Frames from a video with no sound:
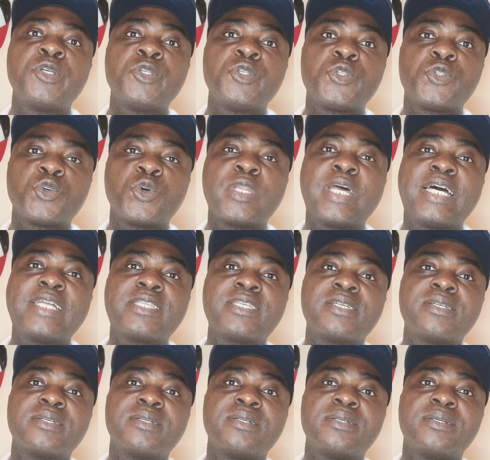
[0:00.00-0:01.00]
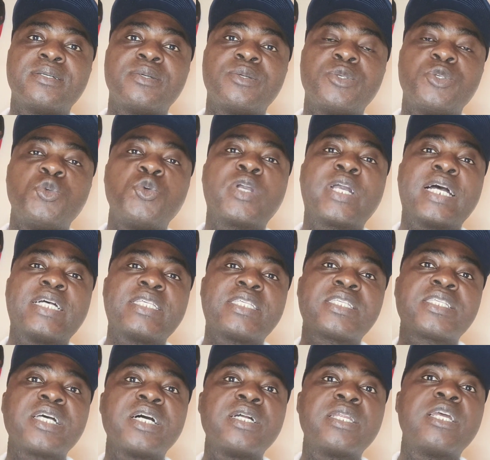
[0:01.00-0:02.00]
so that you can
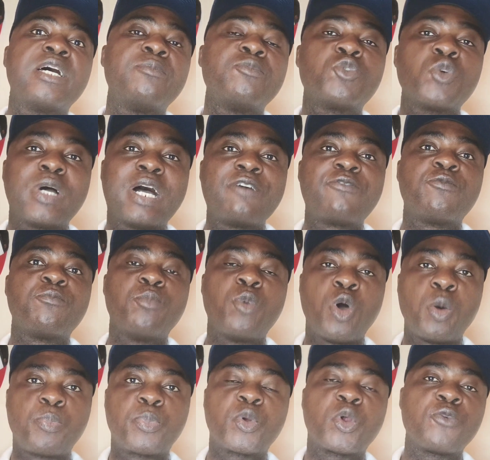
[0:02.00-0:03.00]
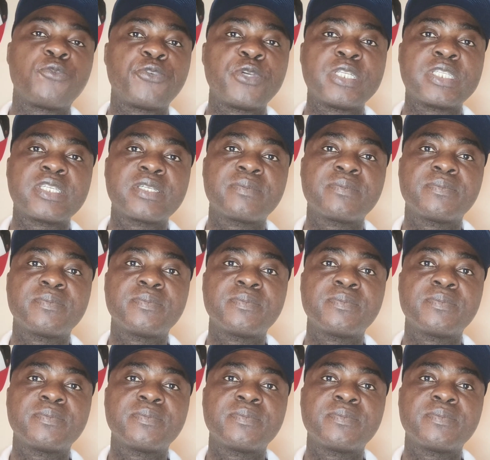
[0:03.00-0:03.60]
sell them to have more profit,